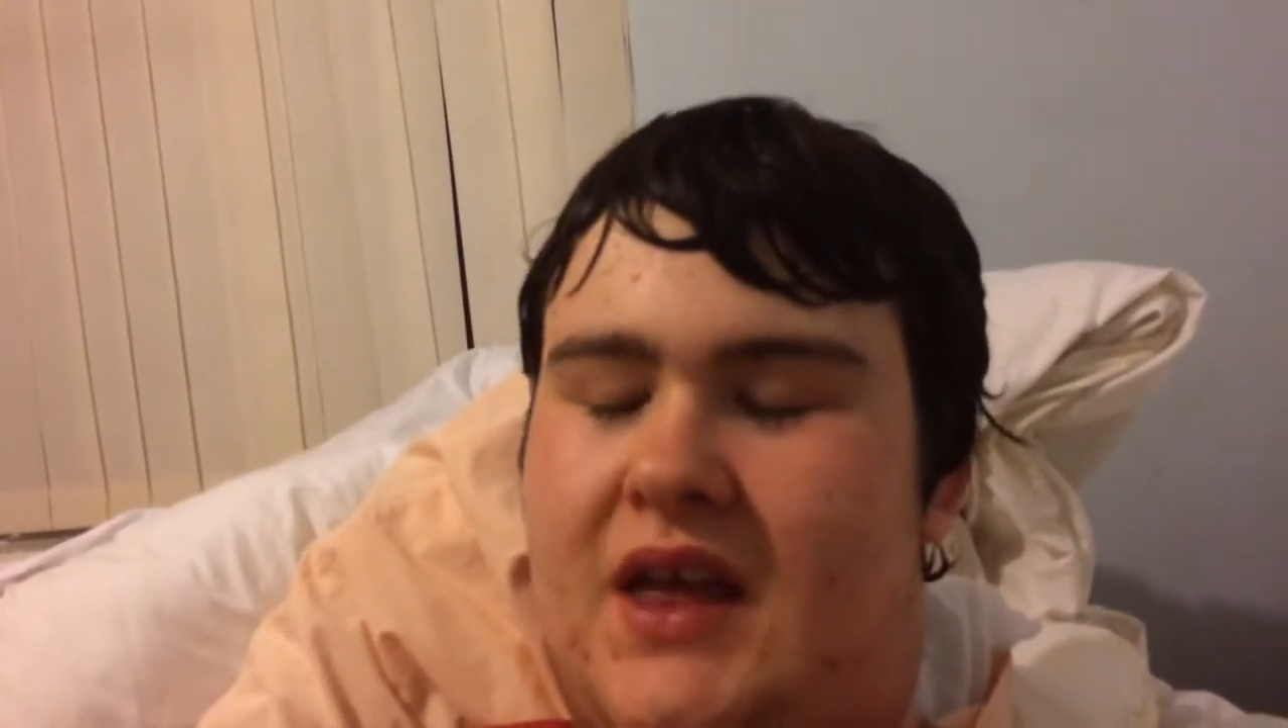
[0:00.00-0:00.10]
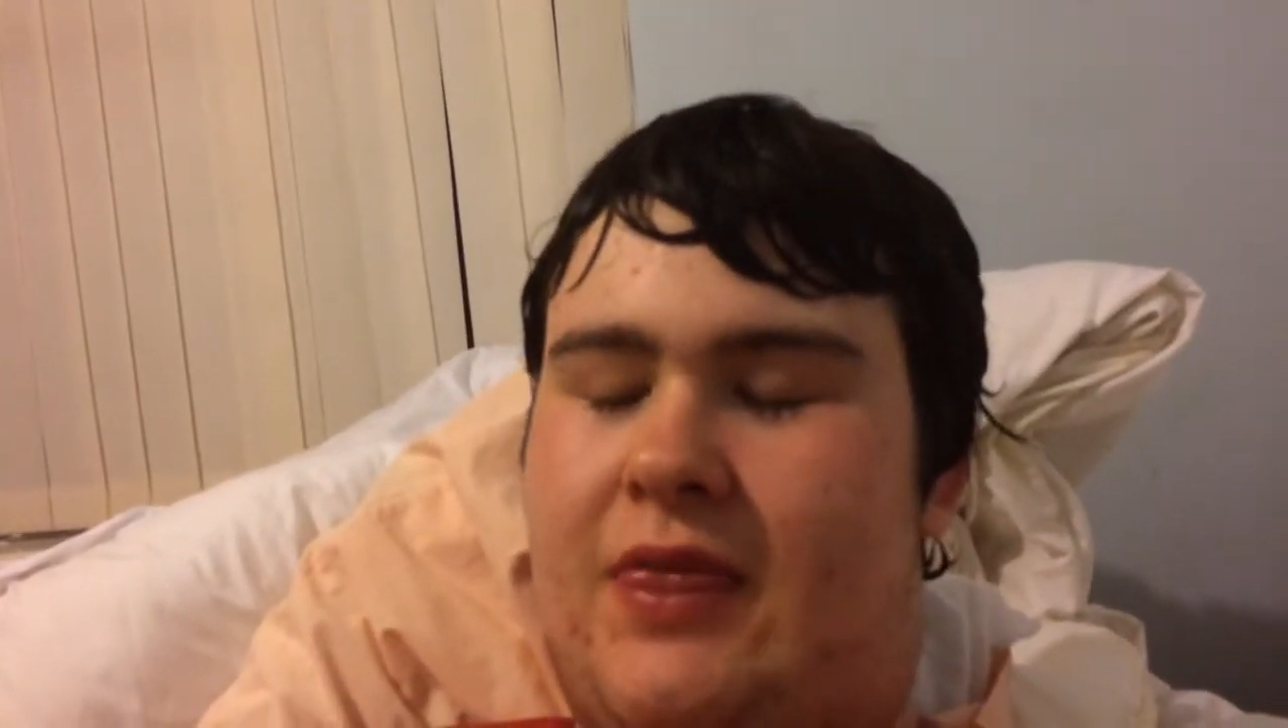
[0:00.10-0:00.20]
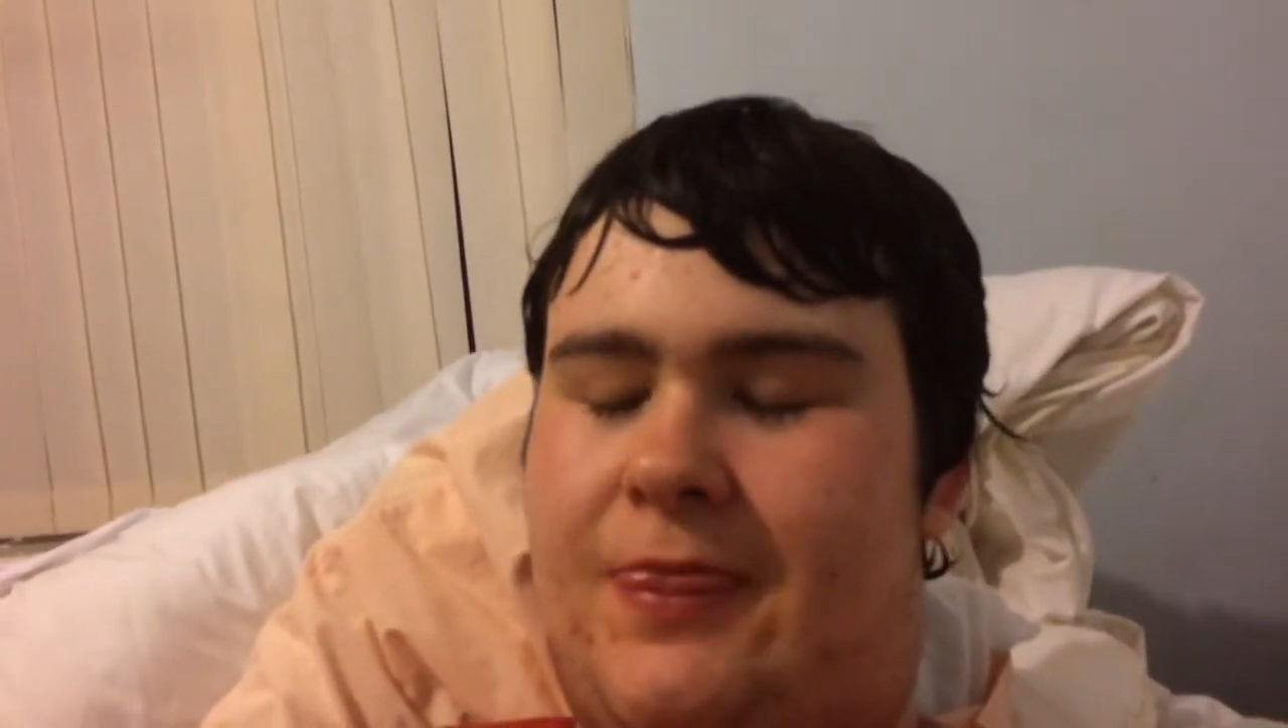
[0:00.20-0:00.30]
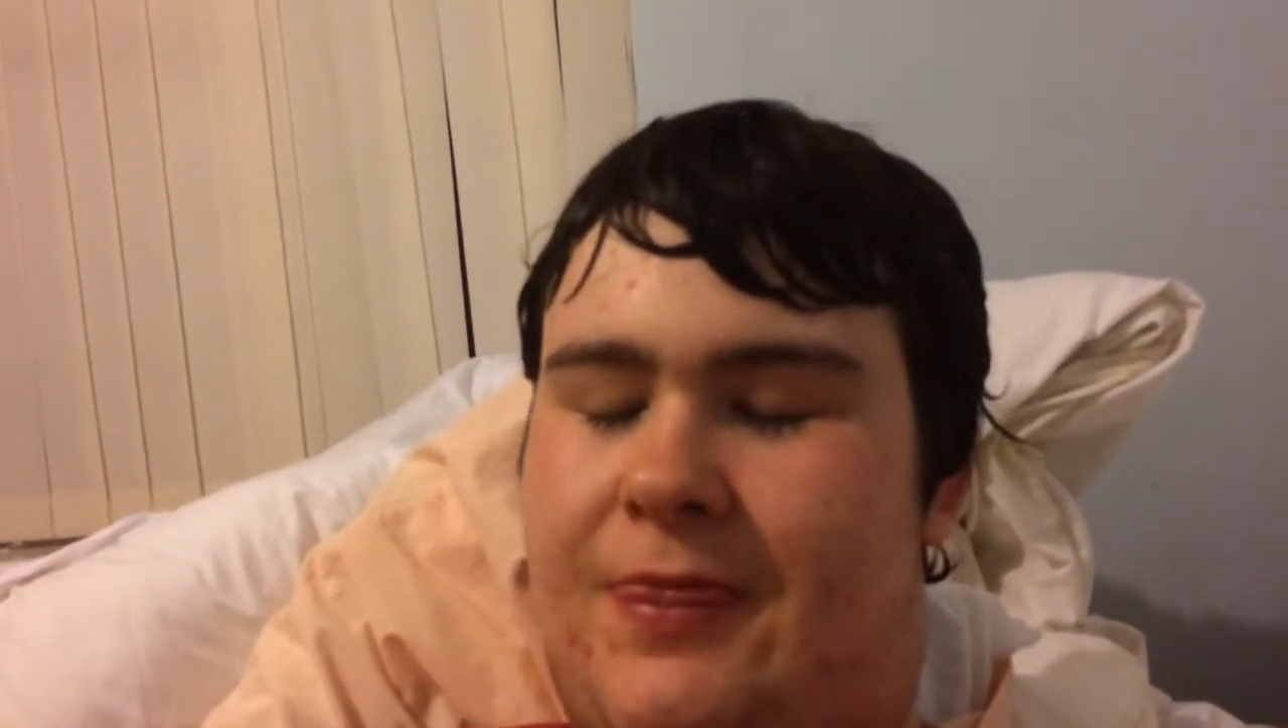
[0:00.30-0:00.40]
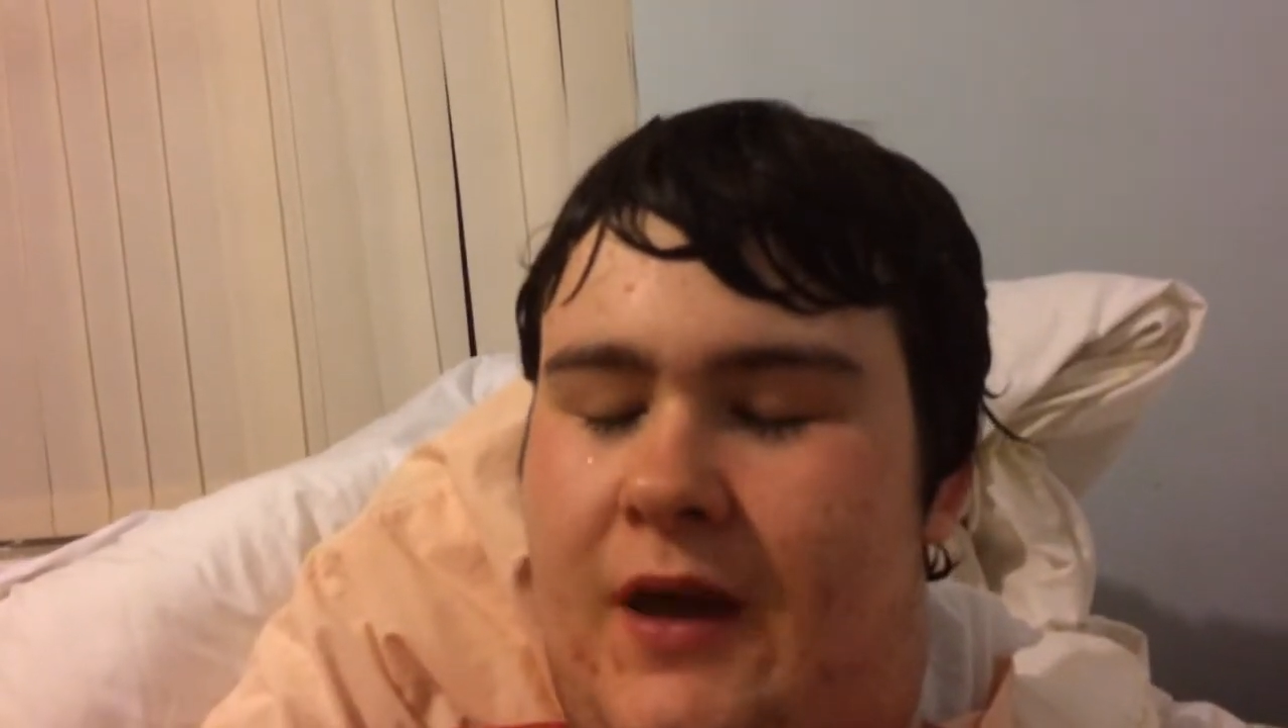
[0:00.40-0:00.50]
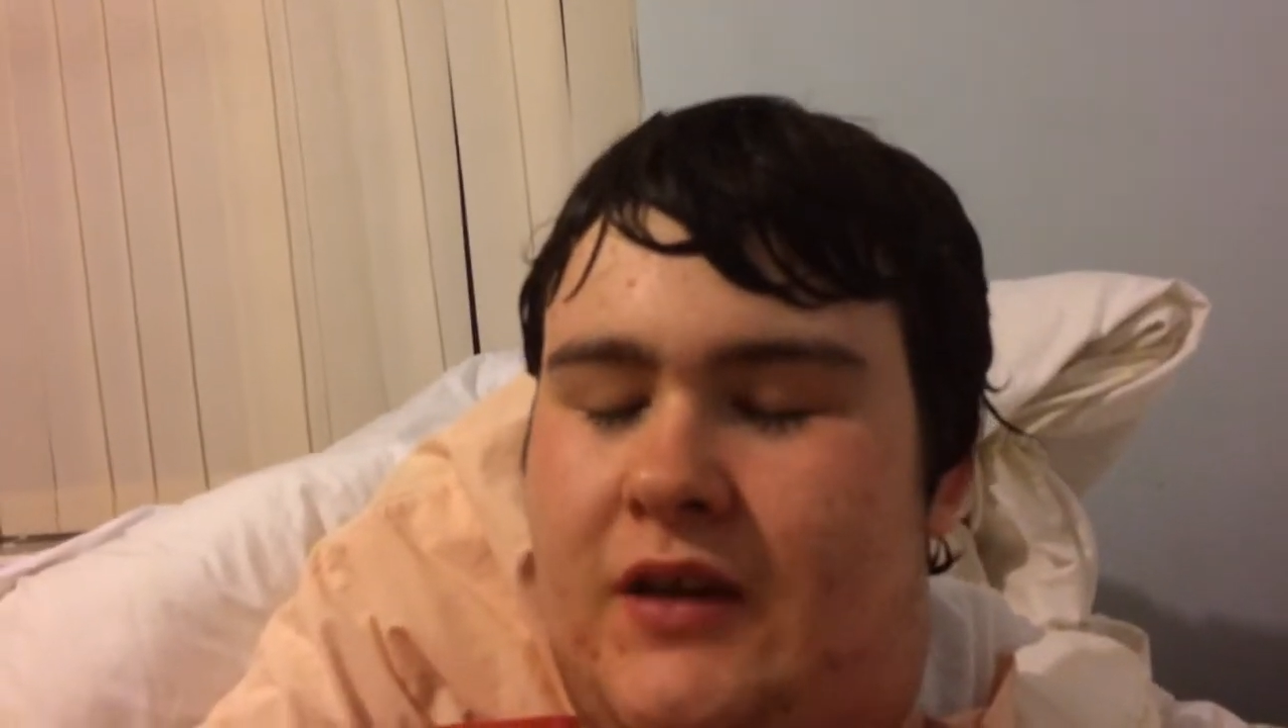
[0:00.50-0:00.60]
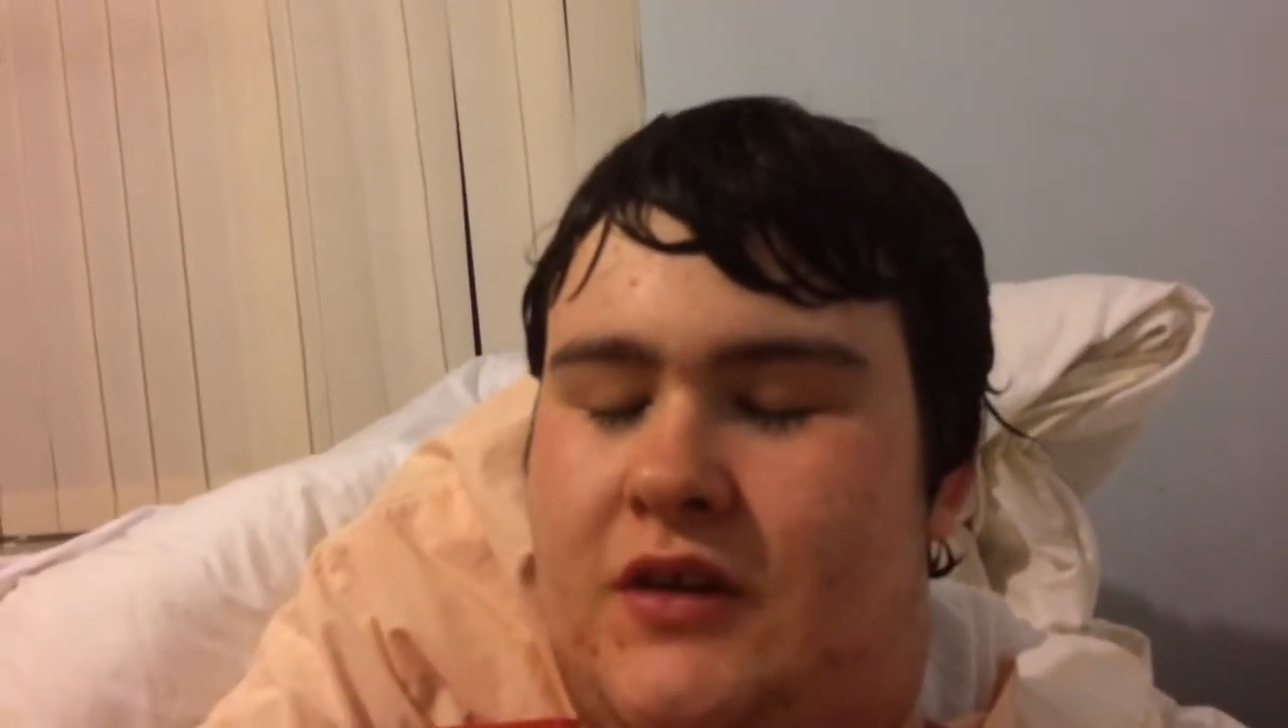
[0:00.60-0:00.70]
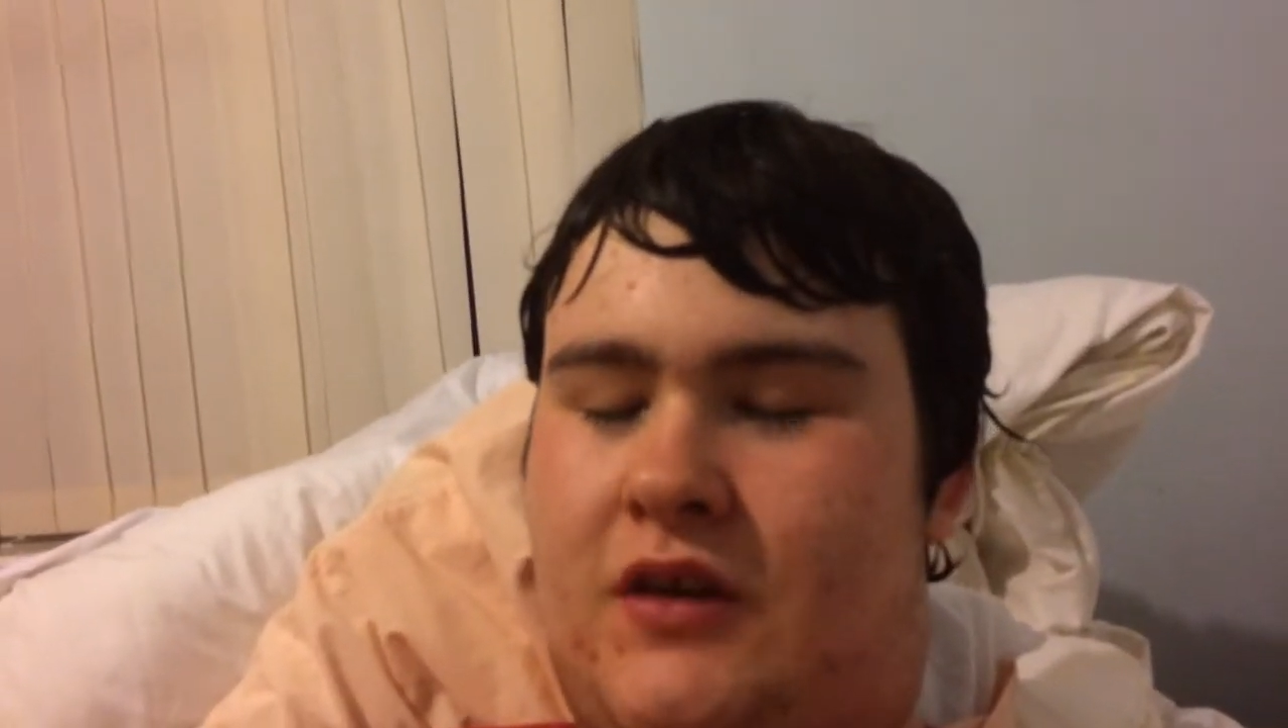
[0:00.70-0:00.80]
and thank